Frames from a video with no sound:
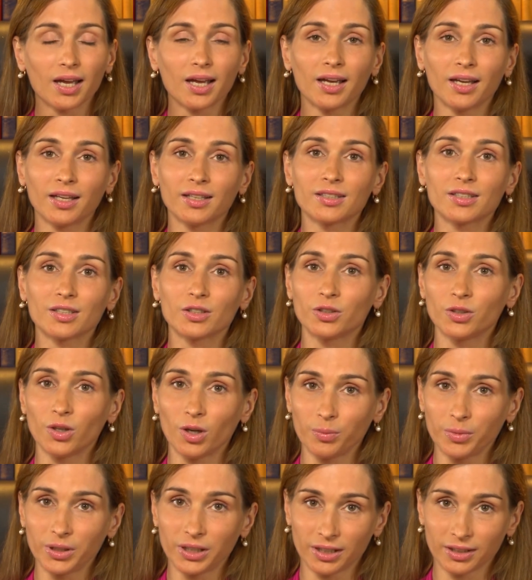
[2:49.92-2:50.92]
And
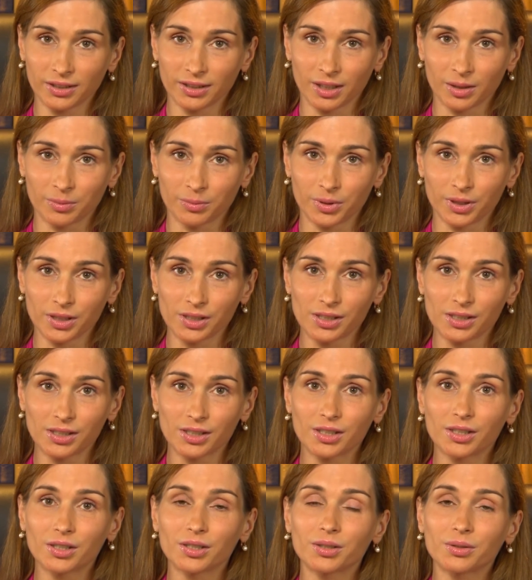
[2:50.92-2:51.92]
nominal numbers
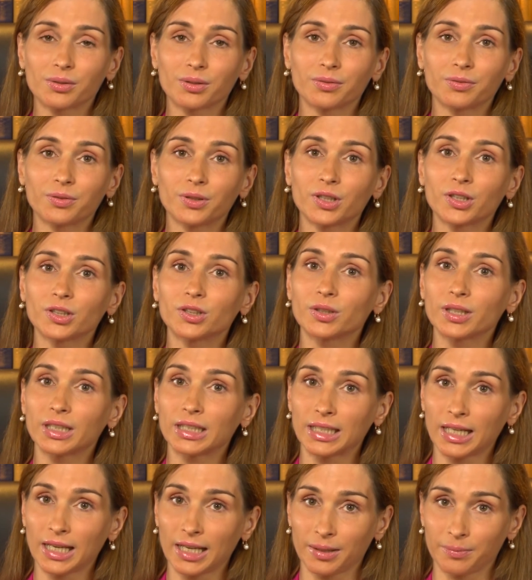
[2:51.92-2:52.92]
refer to a
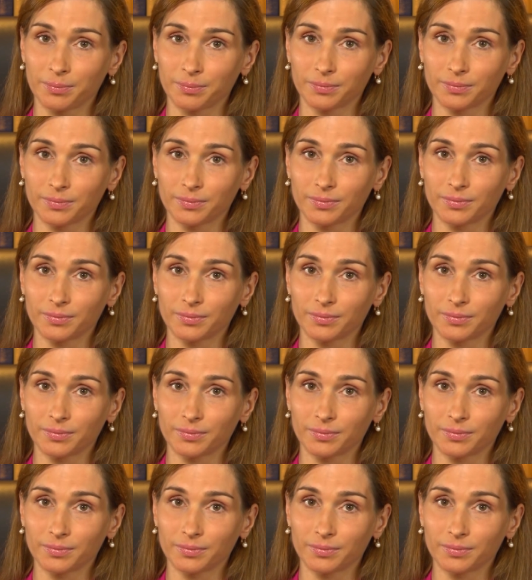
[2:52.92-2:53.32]
name,